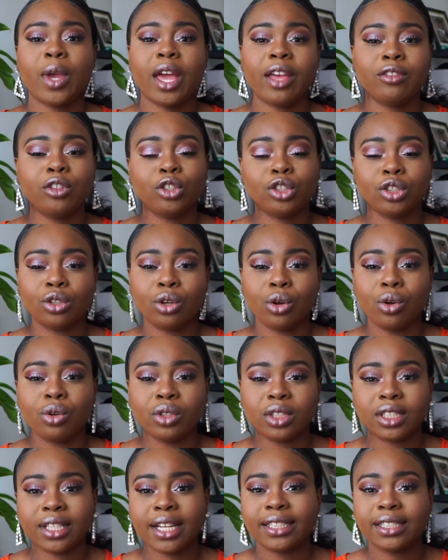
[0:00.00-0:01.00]
have those
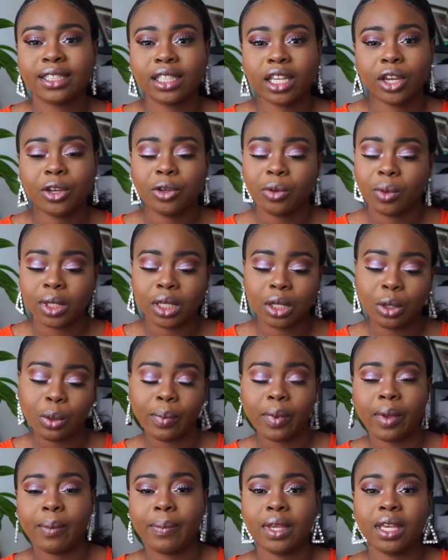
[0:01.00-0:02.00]
goals that scare you a little
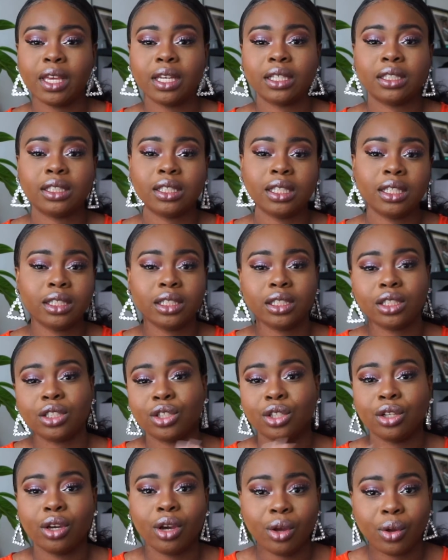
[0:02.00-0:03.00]
bit, because there's
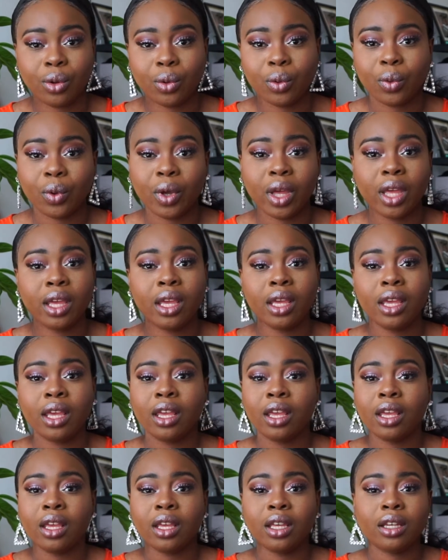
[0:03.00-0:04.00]
no
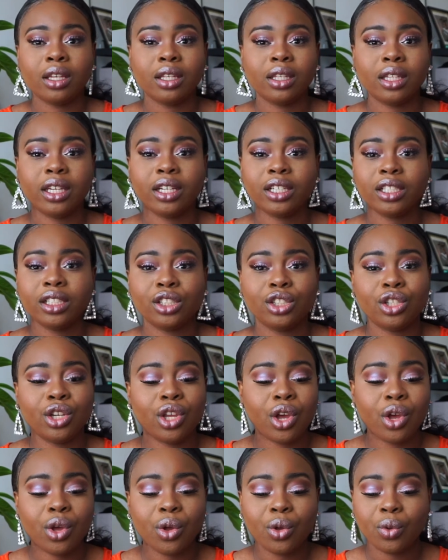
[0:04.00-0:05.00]
there's
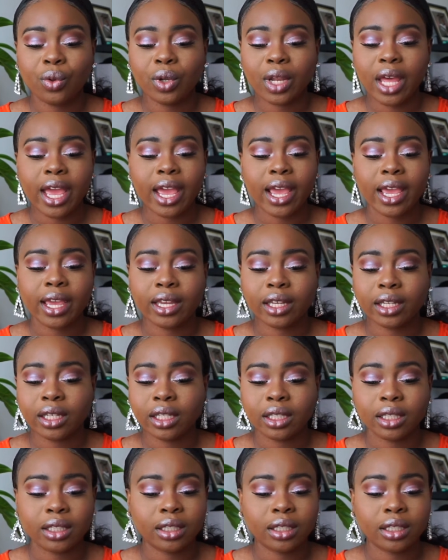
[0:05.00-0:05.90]
no like